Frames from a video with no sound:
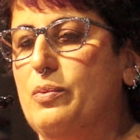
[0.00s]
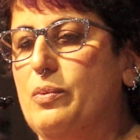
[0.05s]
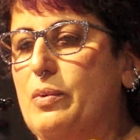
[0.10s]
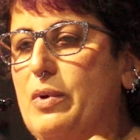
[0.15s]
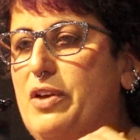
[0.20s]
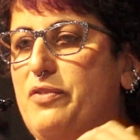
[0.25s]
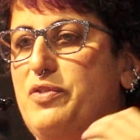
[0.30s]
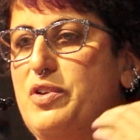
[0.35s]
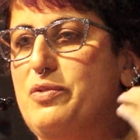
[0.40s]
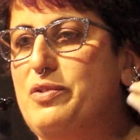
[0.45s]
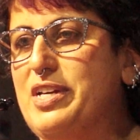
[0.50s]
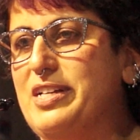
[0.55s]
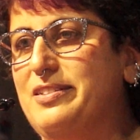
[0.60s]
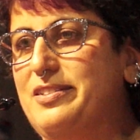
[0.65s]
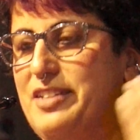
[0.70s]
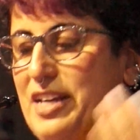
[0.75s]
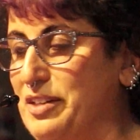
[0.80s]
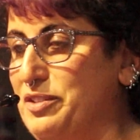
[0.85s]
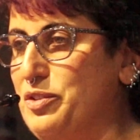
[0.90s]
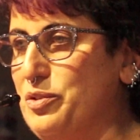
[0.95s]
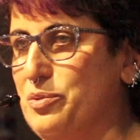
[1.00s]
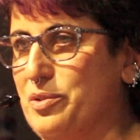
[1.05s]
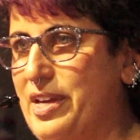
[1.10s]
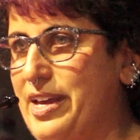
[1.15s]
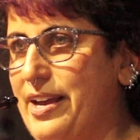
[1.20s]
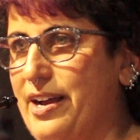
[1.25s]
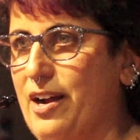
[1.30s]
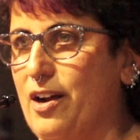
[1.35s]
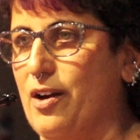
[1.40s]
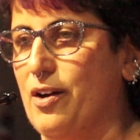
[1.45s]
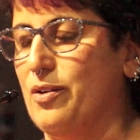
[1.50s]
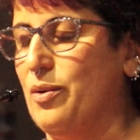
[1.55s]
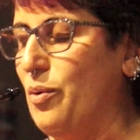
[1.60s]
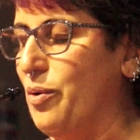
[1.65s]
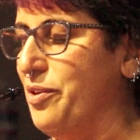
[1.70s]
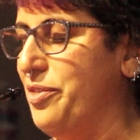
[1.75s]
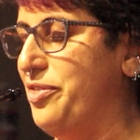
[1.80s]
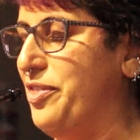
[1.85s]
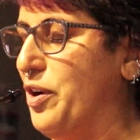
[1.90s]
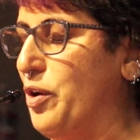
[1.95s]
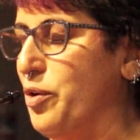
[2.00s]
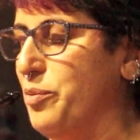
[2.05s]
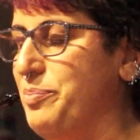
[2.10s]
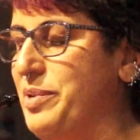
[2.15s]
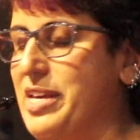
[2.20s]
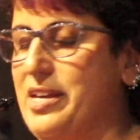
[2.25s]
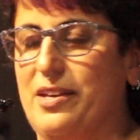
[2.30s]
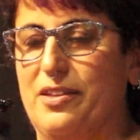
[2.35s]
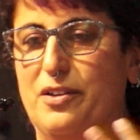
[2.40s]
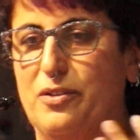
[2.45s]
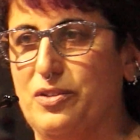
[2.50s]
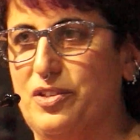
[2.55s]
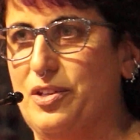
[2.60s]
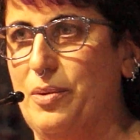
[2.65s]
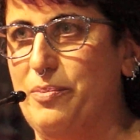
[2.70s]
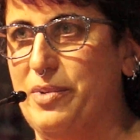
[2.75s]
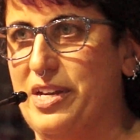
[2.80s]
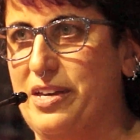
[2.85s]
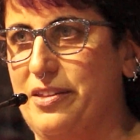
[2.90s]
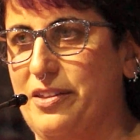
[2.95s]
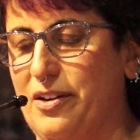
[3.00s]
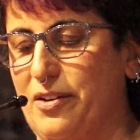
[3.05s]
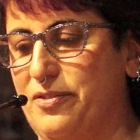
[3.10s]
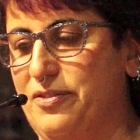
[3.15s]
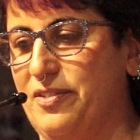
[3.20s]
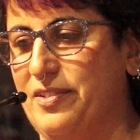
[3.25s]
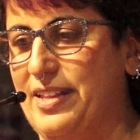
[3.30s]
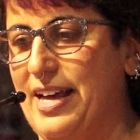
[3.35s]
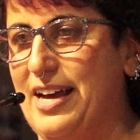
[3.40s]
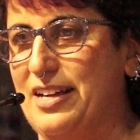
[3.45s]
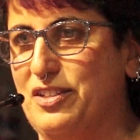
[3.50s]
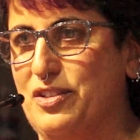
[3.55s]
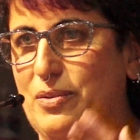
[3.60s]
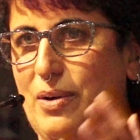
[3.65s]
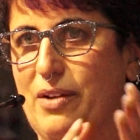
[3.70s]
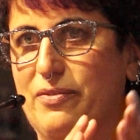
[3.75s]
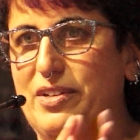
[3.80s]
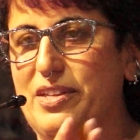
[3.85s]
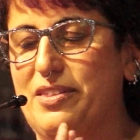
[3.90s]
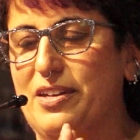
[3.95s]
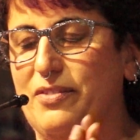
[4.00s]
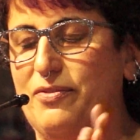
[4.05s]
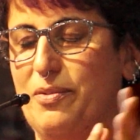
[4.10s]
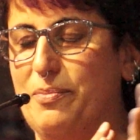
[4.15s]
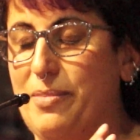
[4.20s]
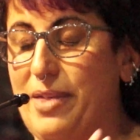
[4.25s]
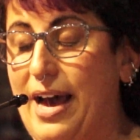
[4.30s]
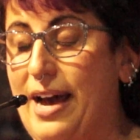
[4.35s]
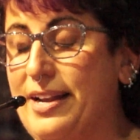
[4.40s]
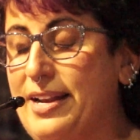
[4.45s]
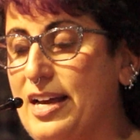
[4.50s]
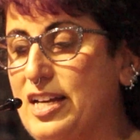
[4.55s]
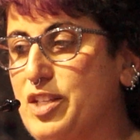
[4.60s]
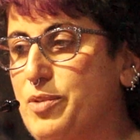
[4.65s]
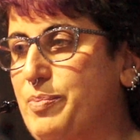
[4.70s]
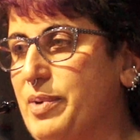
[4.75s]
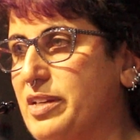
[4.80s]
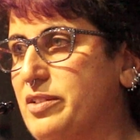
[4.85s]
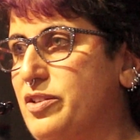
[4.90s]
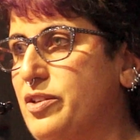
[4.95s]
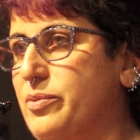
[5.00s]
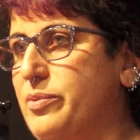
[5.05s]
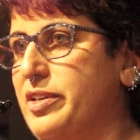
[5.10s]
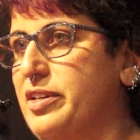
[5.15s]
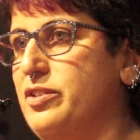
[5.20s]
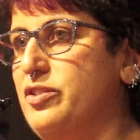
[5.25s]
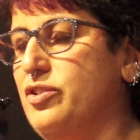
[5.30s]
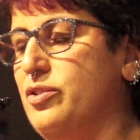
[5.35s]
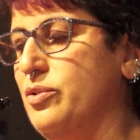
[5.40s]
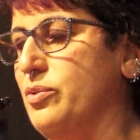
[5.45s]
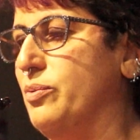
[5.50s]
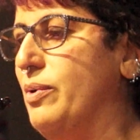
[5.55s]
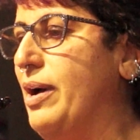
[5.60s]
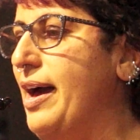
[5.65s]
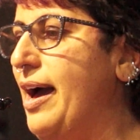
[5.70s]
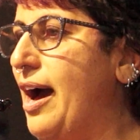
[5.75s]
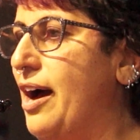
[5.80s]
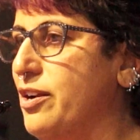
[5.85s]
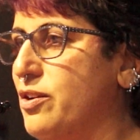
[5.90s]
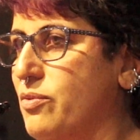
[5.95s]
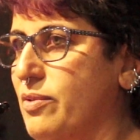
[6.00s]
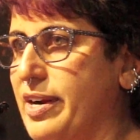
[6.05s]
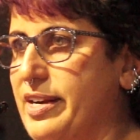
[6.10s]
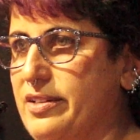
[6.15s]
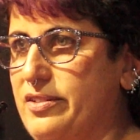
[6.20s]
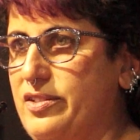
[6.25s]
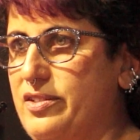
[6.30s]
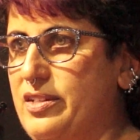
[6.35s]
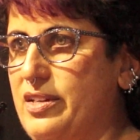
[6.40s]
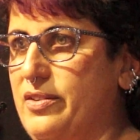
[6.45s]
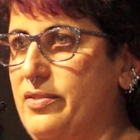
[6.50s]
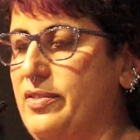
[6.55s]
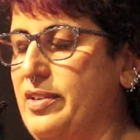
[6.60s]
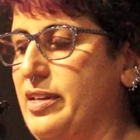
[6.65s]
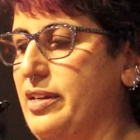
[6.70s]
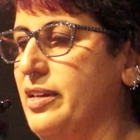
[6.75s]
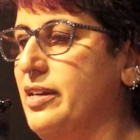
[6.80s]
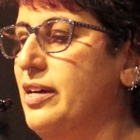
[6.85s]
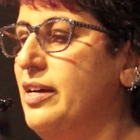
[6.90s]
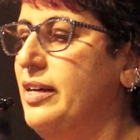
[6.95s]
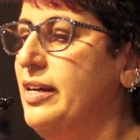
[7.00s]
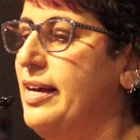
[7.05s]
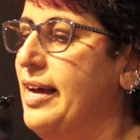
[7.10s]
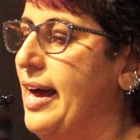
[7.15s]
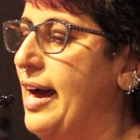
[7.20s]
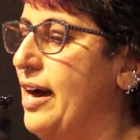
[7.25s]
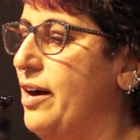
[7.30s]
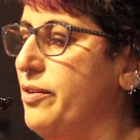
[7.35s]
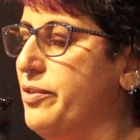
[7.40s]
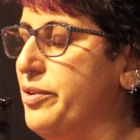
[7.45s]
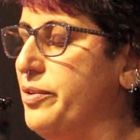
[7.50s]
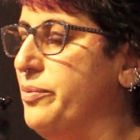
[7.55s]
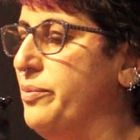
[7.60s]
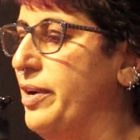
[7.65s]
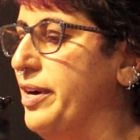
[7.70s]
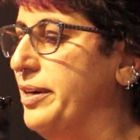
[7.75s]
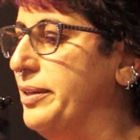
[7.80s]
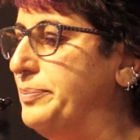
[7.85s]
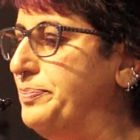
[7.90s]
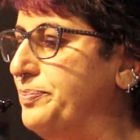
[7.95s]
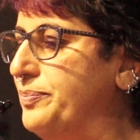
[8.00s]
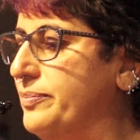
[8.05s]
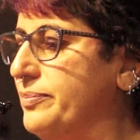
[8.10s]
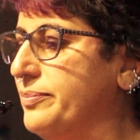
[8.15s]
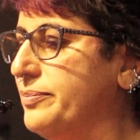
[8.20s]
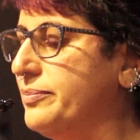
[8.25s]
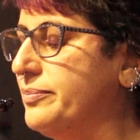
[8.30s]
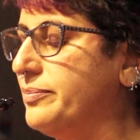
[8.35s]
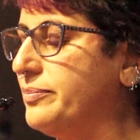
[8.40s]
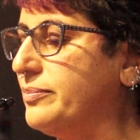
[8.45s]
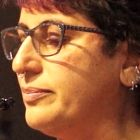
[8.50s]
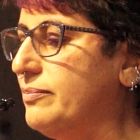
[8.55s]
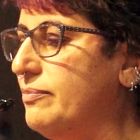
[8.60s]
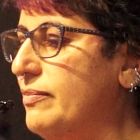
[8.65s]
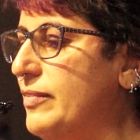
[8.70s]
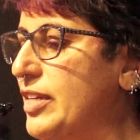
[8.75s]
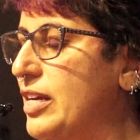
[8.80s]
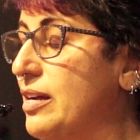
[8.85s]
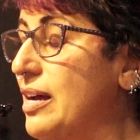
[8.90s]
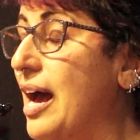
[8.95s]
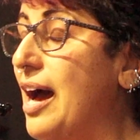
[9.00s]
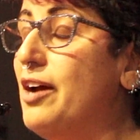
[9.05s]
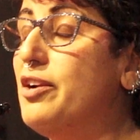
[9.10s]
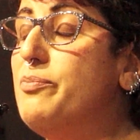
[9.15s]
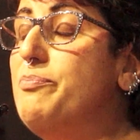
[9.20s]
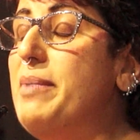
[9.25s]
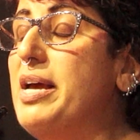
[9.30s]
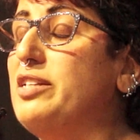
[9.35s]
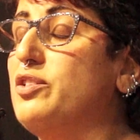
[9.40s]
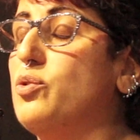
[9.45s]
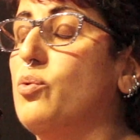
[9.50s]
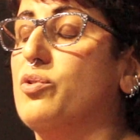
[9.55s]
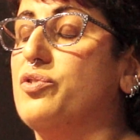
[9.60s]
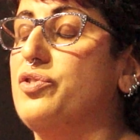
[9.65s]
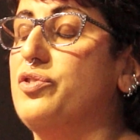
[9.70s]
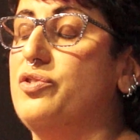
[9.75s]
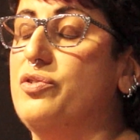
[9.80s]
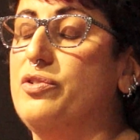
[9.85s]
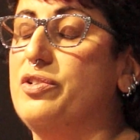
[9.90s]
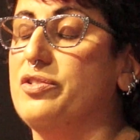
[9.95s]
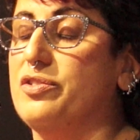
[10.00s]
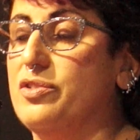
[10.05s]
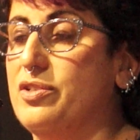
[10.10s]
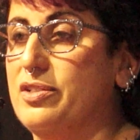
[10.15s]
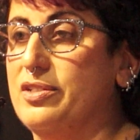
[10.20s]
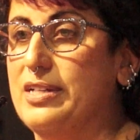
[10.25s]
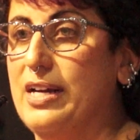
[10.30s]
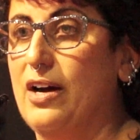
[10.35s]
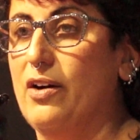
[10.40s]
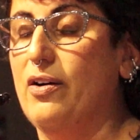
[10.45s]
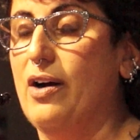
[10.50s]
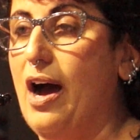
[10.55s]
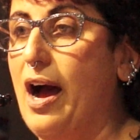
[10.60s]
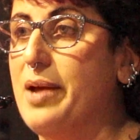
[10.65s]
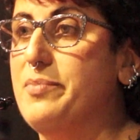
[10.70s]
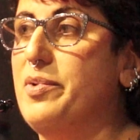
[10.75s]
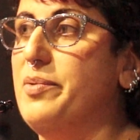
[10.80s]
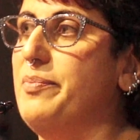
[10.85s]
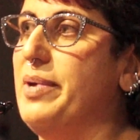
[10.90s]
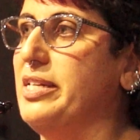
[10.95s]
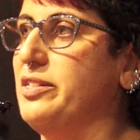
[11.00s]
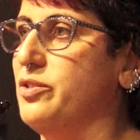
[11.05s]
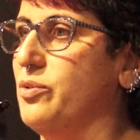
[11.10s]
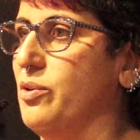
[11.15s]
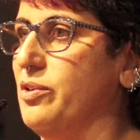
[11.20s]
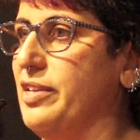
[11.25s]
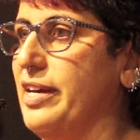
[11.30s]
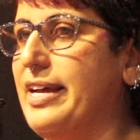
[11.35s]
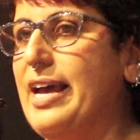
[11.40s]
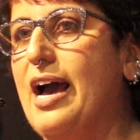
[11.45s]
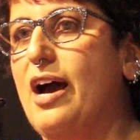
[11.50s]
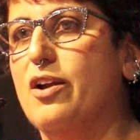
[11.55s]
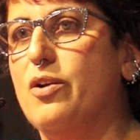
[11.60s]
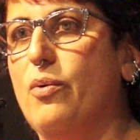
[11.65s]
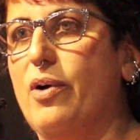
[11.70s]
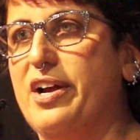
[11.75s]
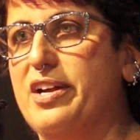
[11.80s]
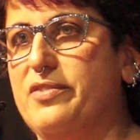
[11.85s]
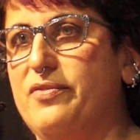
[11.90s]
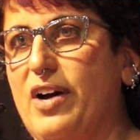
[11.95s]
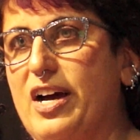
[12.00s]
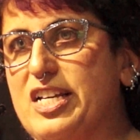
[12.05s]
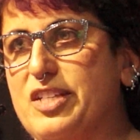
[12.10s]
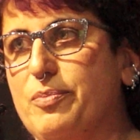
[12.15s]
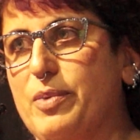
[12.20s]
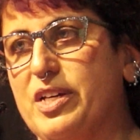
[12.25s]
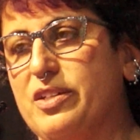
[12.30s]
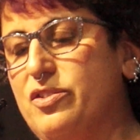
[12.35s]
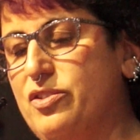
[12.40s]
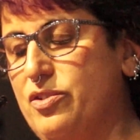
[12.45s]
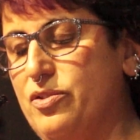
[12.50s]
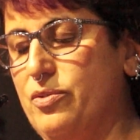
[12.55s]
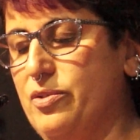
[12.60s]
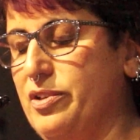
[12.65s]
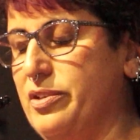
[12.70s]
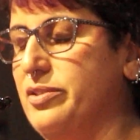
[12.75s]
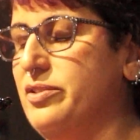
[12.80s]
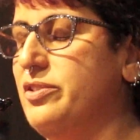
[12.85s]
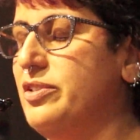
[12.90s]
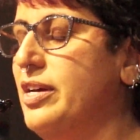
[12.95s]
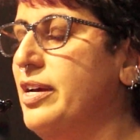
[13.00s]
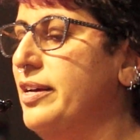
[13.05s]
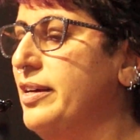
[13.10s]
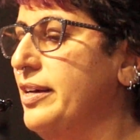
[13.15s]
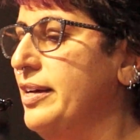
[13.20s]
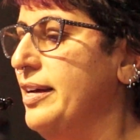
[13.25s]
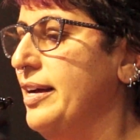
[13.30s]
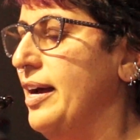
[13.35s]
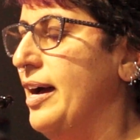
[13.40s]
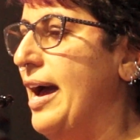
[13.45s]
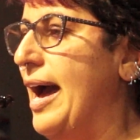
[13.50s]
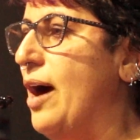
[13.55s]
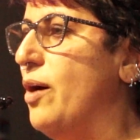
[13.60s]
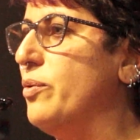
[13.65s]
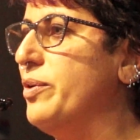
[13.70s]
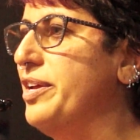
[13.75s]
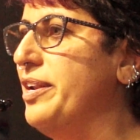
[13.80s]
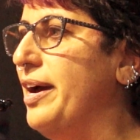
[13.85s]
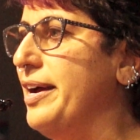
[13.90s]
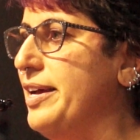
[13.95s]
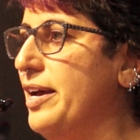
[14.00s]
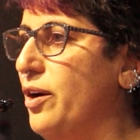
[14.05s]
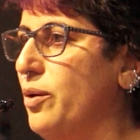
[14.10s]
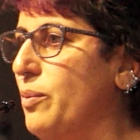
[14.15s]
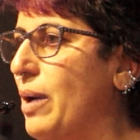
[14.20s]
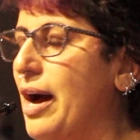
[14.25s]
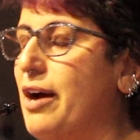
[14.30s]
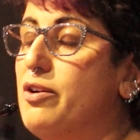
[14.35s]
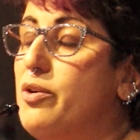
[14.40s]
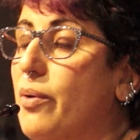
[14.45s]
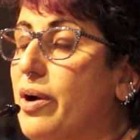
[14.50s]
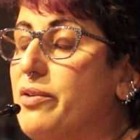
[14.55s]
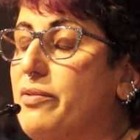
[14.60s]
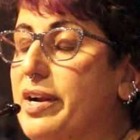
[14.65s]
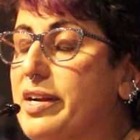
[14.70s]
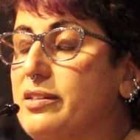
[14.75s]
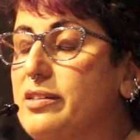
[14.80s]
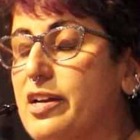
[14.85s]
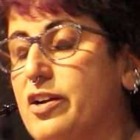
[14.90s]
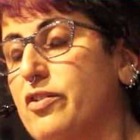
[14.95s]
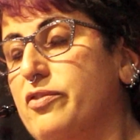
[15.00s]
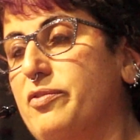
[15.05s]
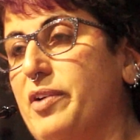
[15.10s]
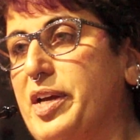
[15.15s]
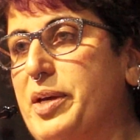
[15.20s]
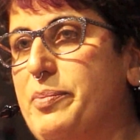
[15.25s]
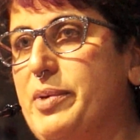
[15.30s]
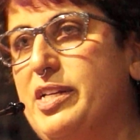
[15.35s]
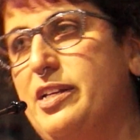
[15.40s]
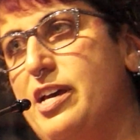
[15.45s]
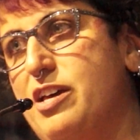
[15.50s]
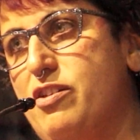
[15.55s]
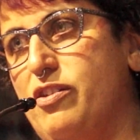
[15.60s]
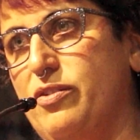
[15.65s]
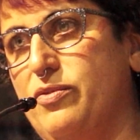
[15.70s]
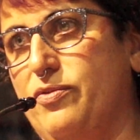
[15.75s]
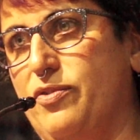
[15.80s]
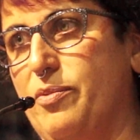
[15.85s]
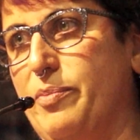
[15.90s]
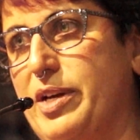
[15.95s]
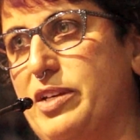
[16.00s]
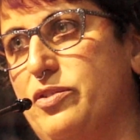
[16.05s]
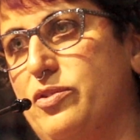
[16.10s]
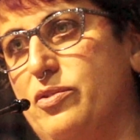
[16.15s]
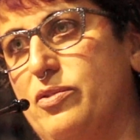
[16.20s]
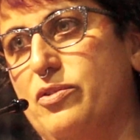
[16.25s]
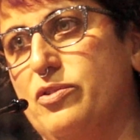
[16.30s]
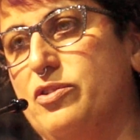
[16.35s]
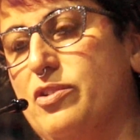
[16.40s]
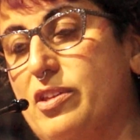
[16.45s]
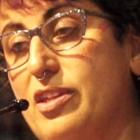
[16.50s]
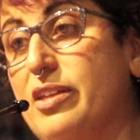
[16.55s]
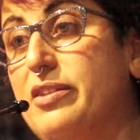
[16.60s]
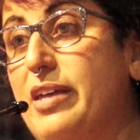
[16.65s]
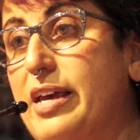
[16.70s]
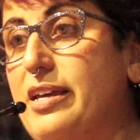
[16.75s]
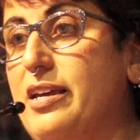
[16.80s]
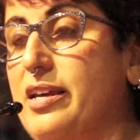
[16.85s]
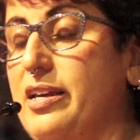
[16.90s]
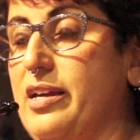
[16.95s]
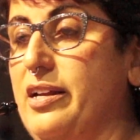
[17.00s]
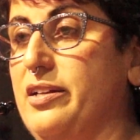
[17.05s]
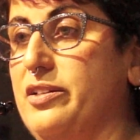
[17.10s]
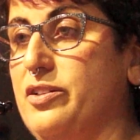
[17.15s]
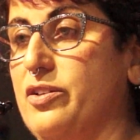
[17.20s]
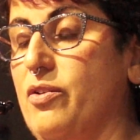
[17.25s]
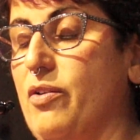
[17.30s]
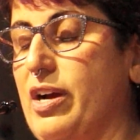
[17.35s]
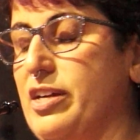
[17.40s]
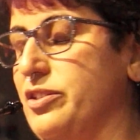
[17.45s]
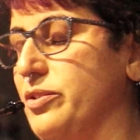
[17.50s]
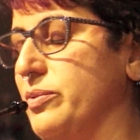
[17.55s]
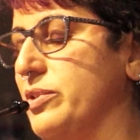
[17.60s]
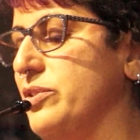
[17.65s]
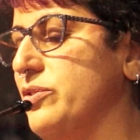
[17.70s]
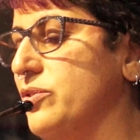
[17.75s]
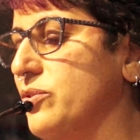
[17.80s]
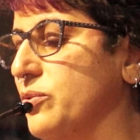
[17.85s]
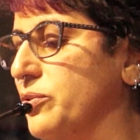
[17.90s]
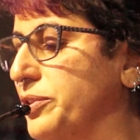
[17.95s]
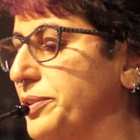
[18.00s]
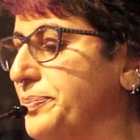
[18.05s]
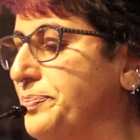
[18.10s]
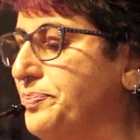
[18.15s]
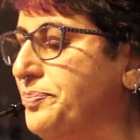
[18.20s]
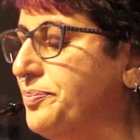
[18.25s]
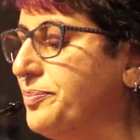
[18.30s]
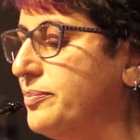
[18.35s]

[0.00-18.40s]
if you need dental care or therapy, there's somebody there for that. So everything from that aspect to it, to how to write a CV, how to mentor students, because now I'm a mentor. Like, how do I advise my students? How can I help? How do I write a letter of recommendation for my students so that they can get into graduate school?